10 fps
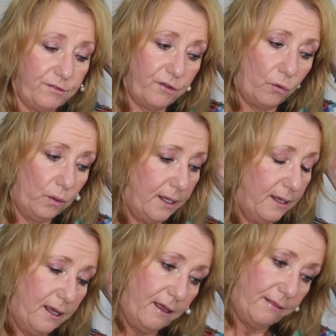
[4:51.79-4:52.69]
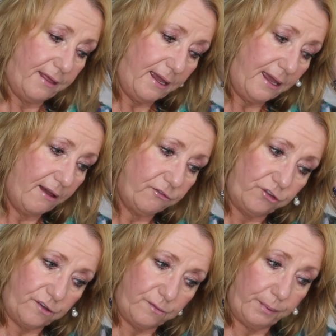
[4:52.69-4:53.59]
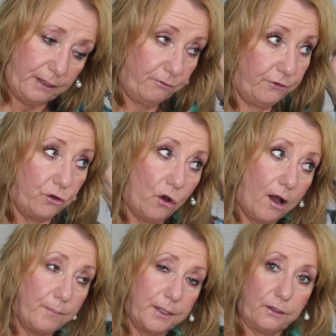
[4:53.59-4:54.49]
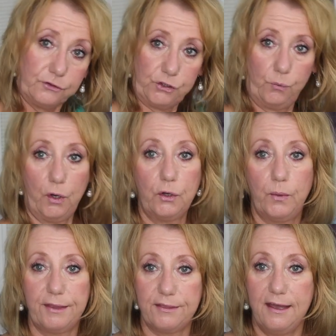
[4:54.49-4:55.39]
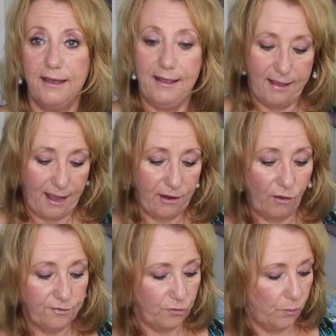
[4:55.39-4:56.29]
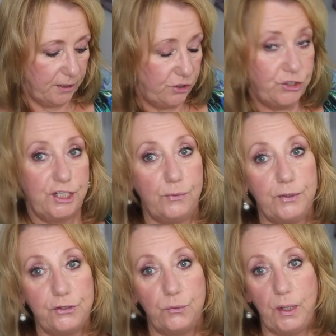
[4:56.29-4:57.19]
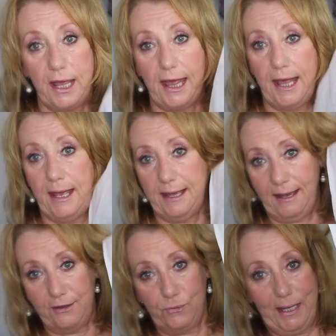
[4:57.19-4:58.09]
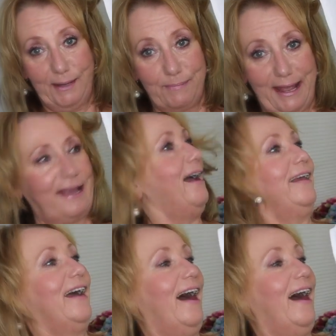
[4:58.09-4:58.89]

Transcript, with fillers: So they have just been phenomenal to work with. I also want to share with you, a new handbag I